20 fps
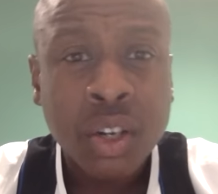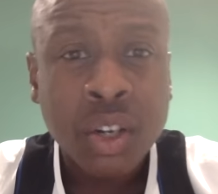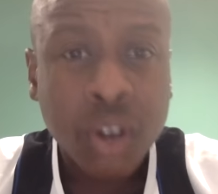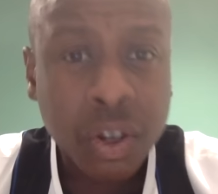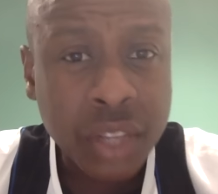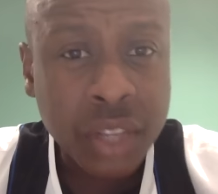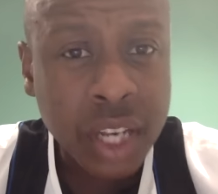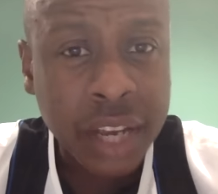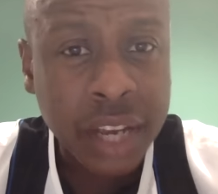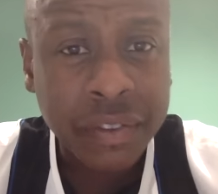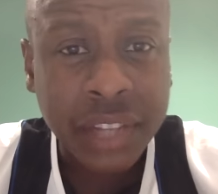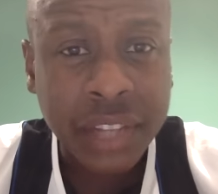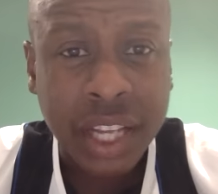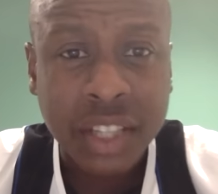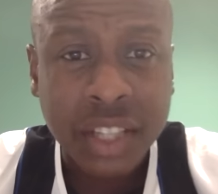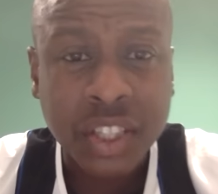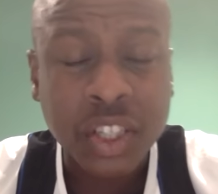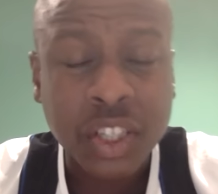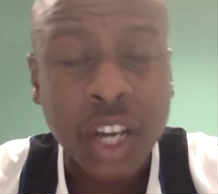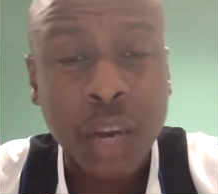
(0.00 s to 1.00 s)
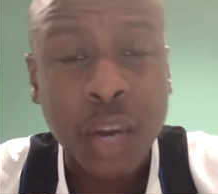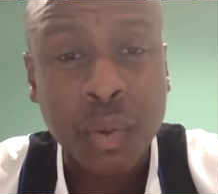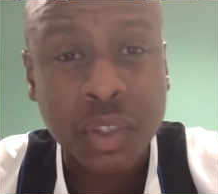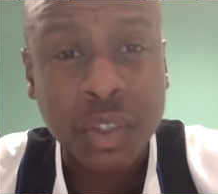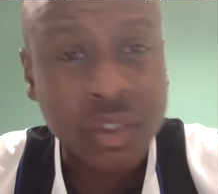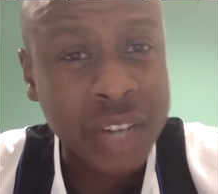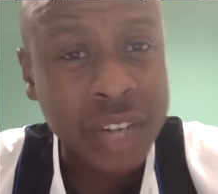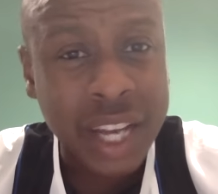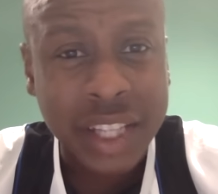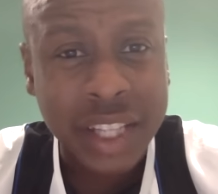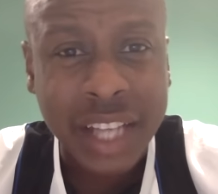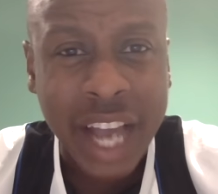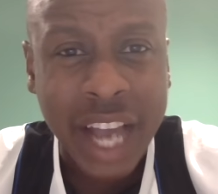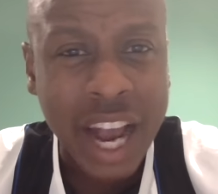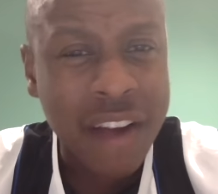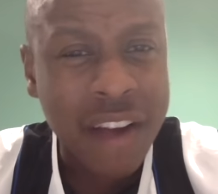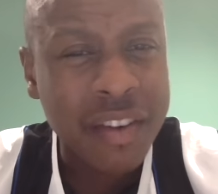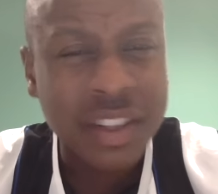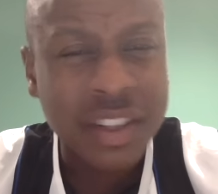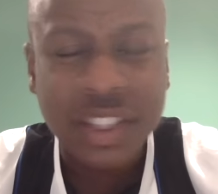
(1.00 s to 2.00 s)
On the left hand side was Rolando
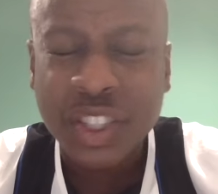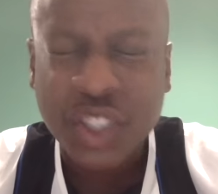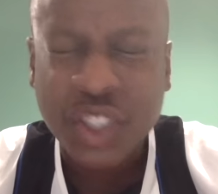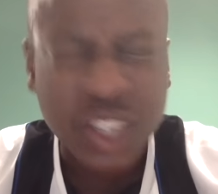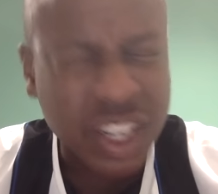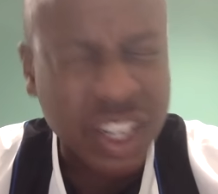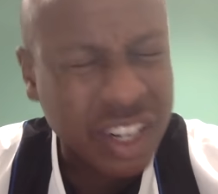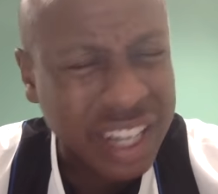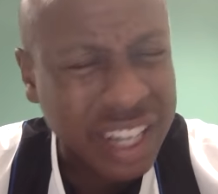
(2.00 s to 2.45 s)
Arons.